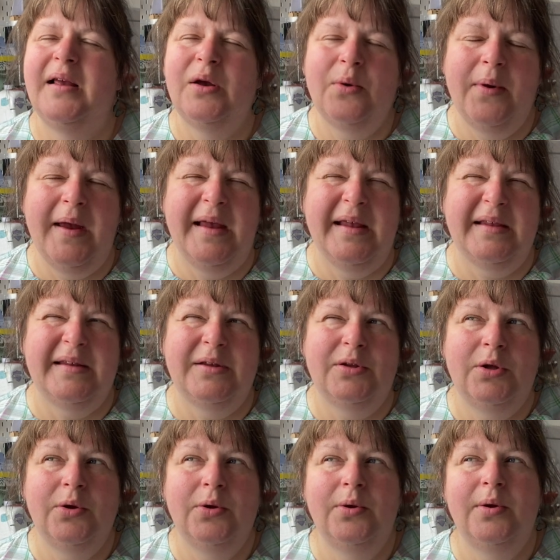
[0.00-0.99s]
equates
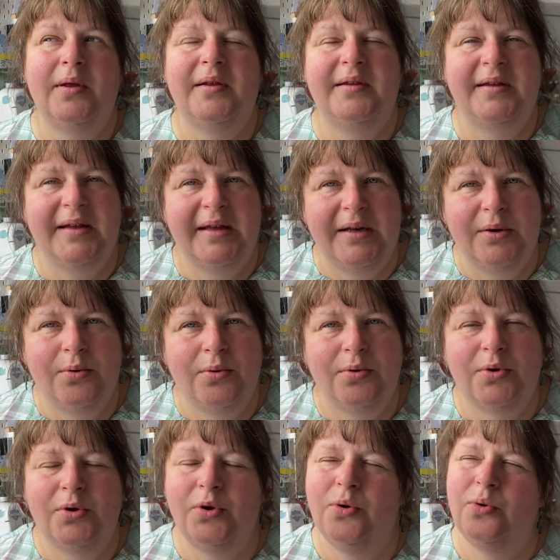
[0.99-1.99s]
to zero
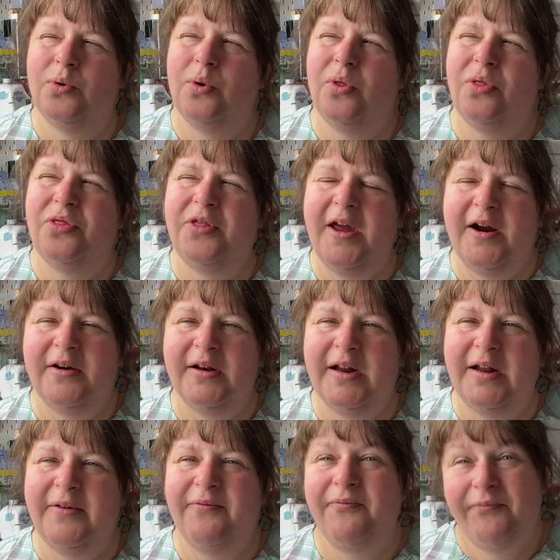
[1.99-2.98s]
to
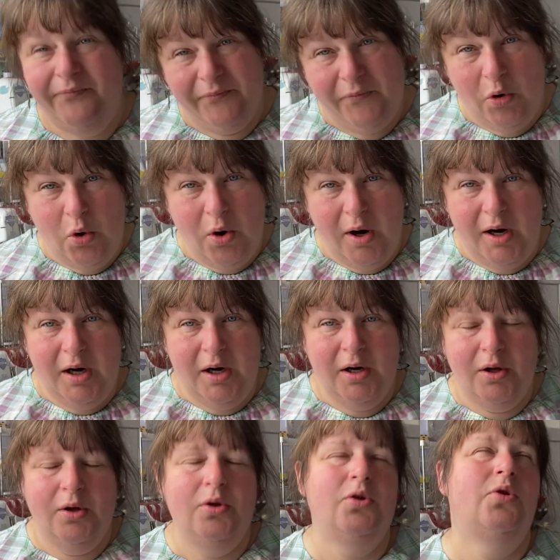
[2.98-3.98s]
thirty-four
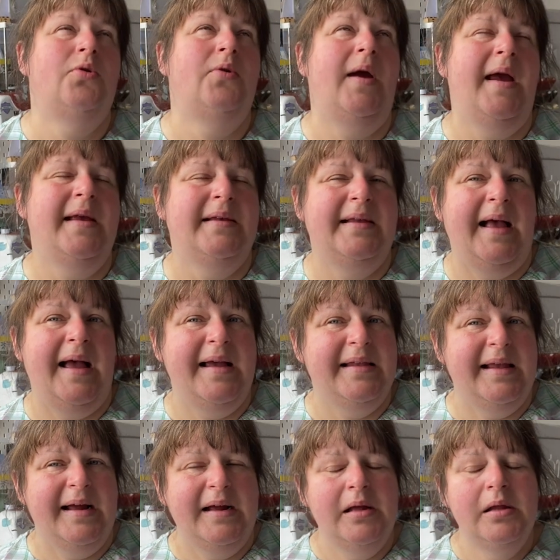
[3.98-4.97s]
U S
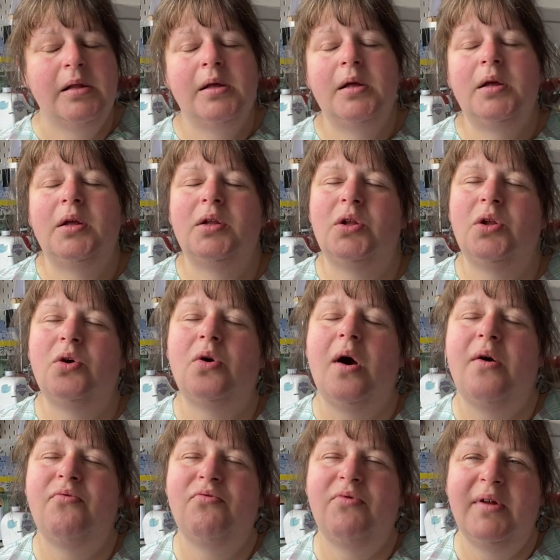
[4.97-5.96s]
sizing, so
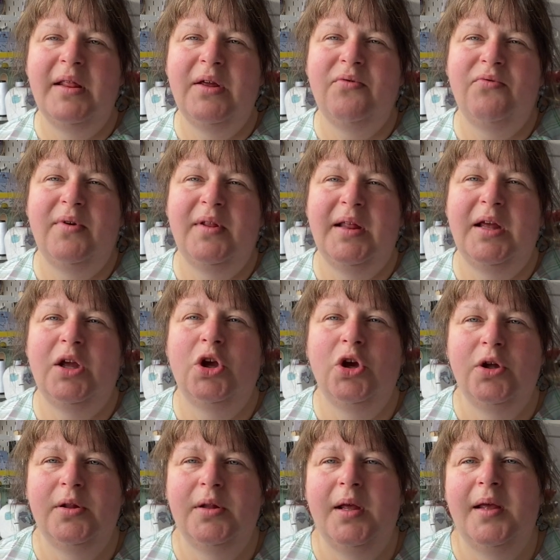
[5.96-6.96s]
a really really
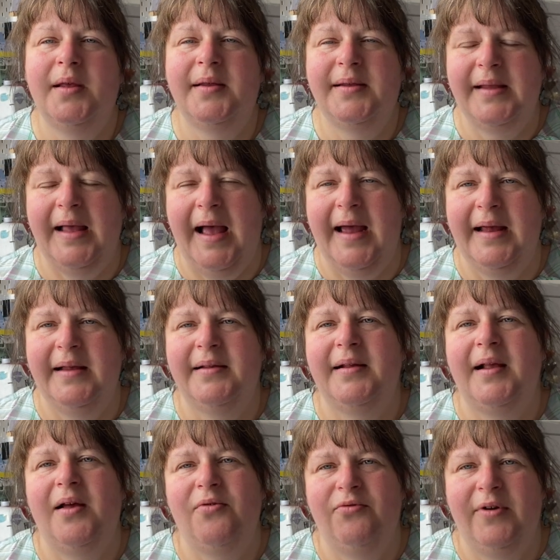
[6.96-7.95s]
good size
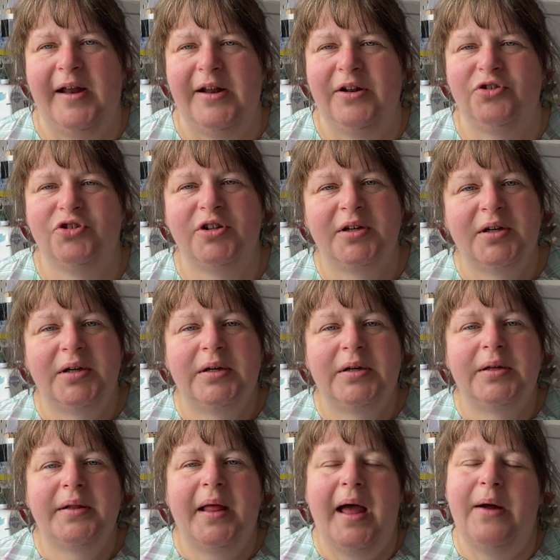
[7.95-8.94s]
range.
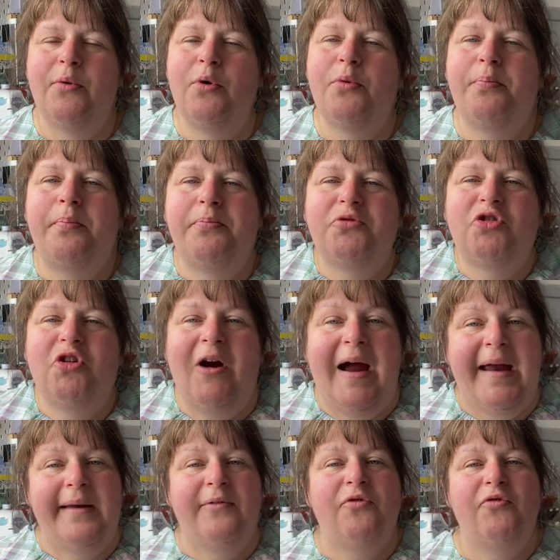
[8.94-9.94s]
I will try
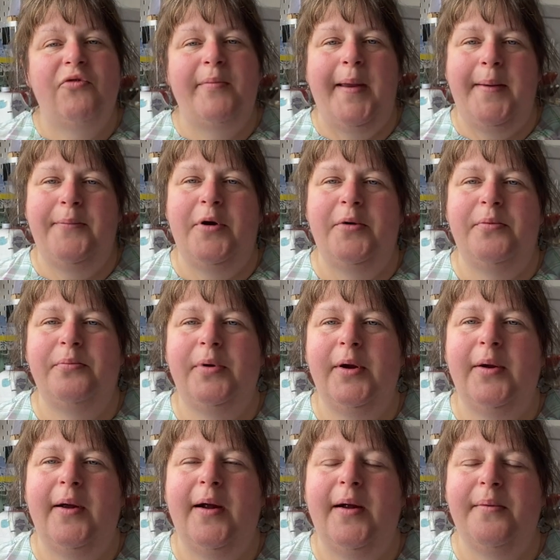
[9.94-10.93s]
and remember and
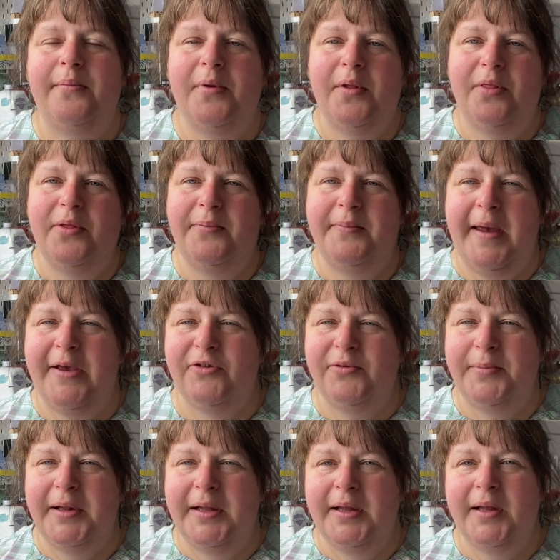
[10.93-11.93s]
put up the
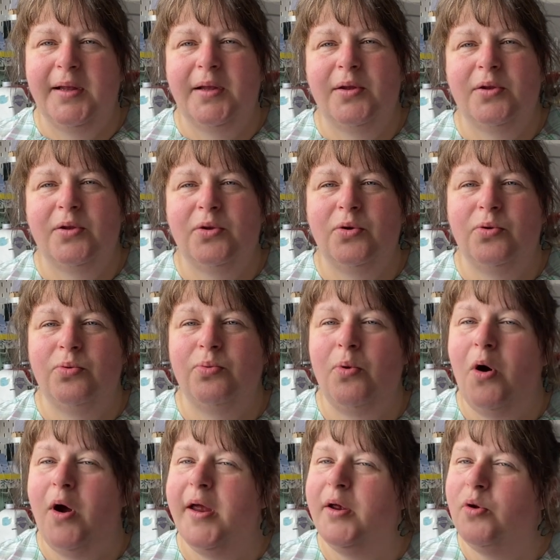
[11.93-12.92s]
measurements to
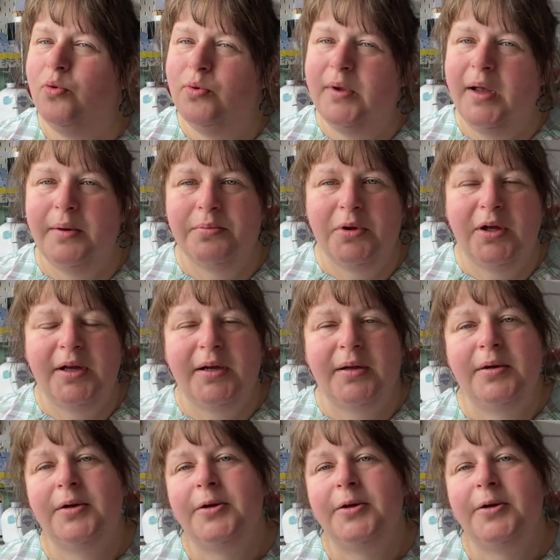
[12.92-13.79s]
what it goes up to